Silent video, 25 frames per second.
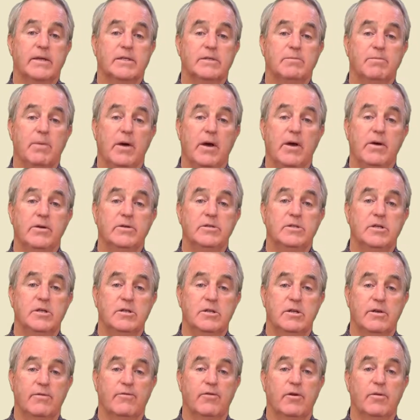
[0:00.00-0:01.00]
exposed
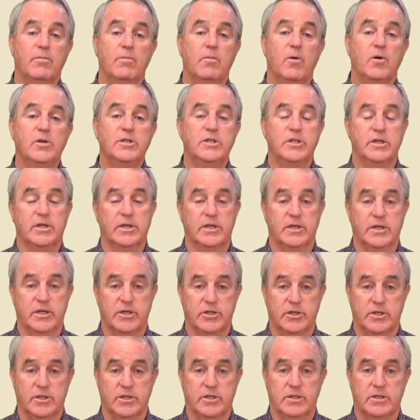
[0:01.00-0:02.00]
to different moisture
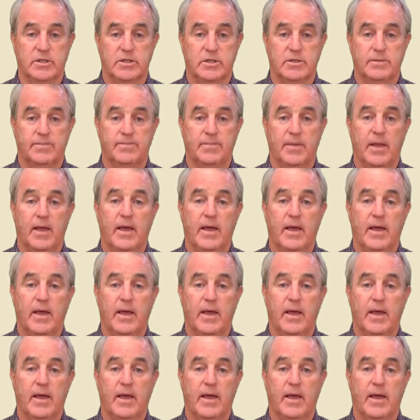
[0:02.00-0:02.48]
conditions.